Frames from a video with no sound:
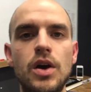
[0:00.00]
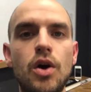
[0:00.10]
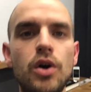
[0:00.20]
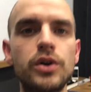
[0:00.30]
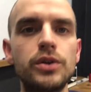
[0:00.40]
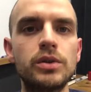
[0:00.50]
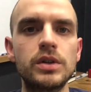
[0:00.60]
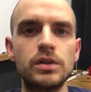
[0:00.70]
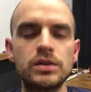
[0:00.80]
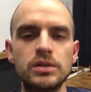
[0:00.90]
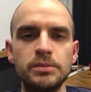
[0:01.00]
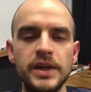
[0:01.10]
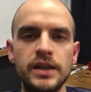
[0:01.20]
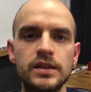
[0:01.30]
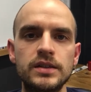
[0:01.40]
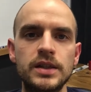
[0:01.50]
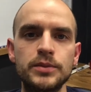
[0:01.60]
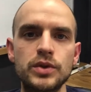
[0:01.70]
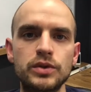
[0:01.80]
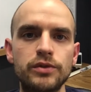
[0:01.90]
Or you can also make some
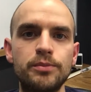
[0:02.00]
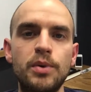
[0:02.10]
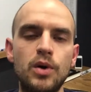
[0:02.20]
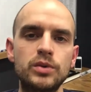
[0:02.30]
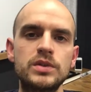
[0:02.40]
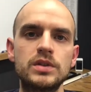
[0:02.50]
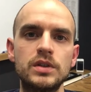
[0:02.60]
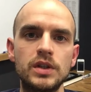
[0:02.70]
sort of post